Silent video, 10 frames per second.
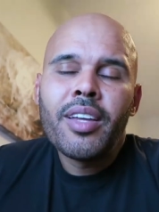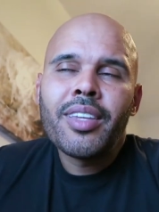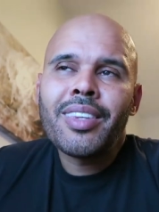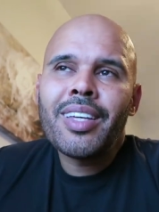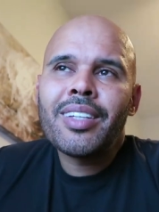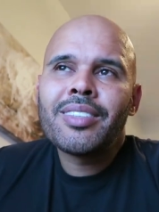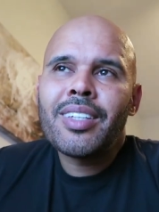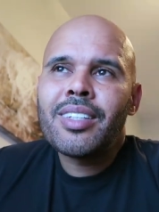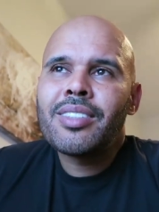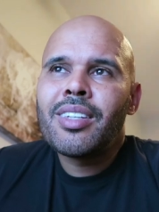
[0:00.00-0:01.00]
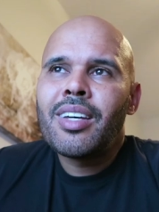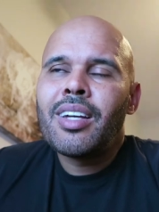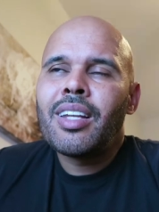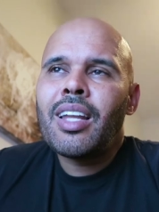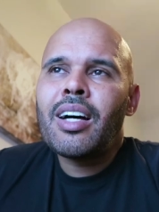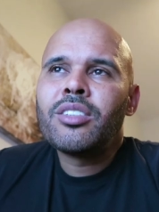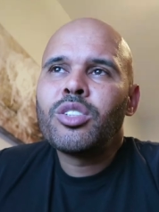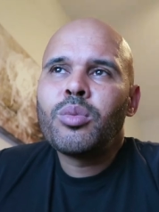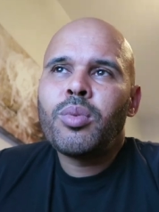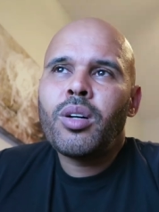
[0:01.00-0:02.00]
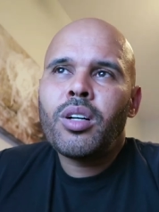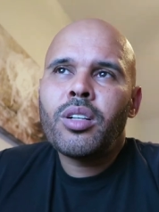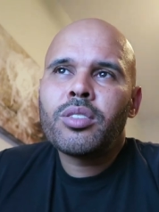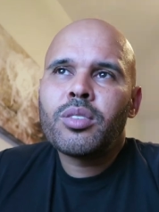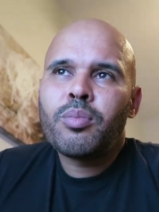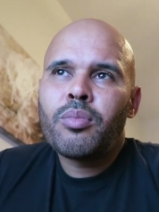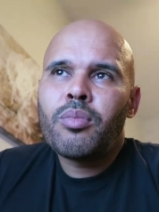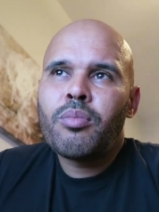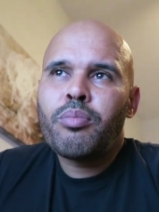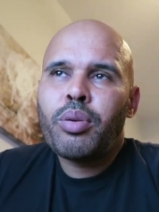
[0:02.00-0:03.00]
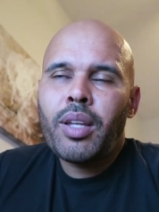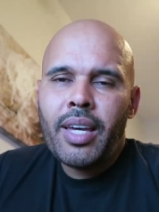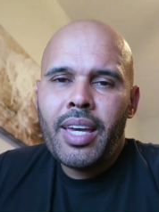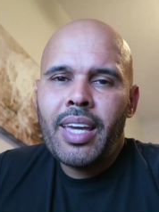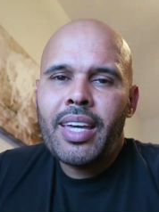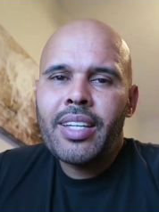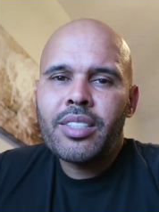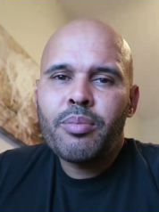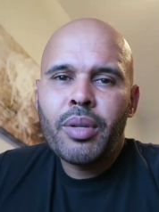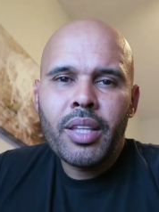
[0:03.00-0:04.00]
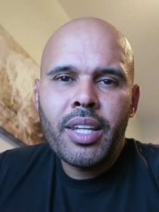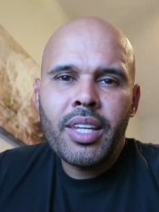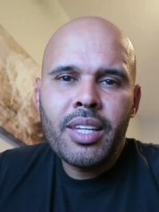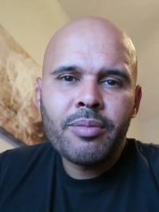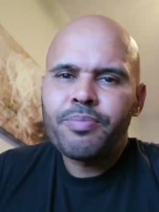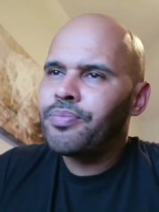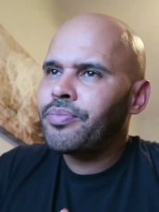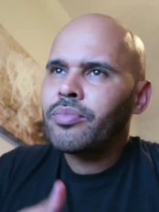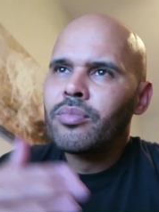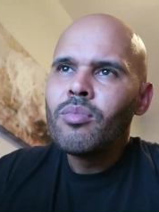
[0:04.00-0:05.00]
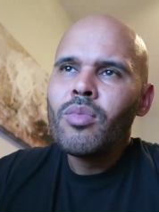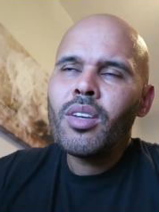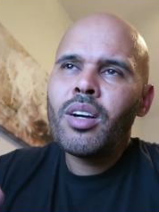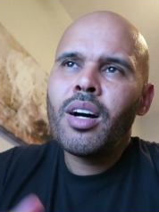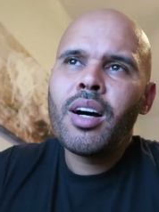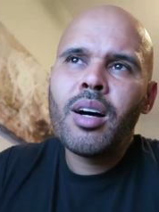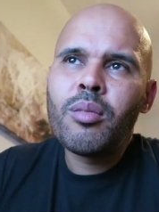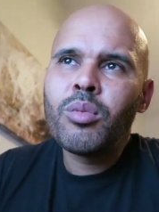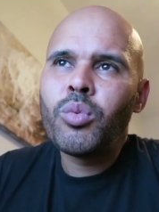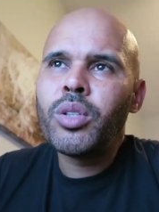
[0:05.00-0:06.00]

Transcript: The thing is this: Lonzo Ball's play and his ability um,